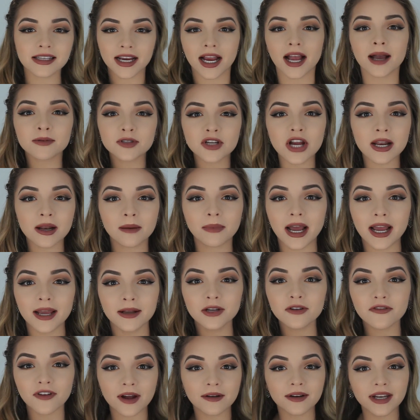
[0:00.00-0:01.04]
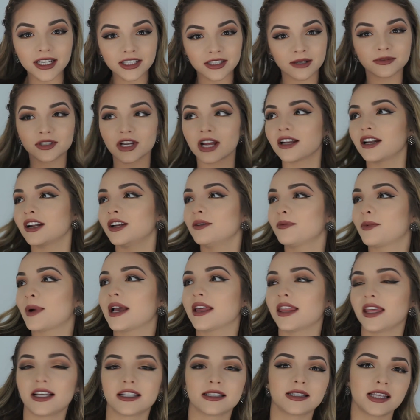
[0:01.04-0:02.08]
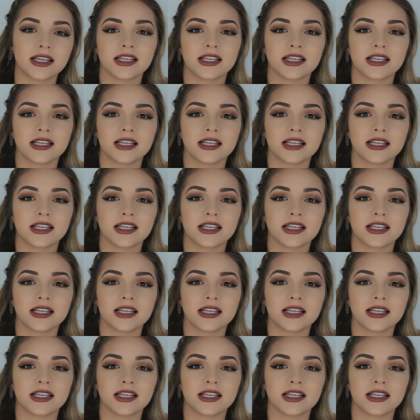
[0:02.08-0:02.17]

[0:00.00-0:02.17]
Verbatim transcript: Like, I'm trying to buy a new foundation, I'm trying to buy this,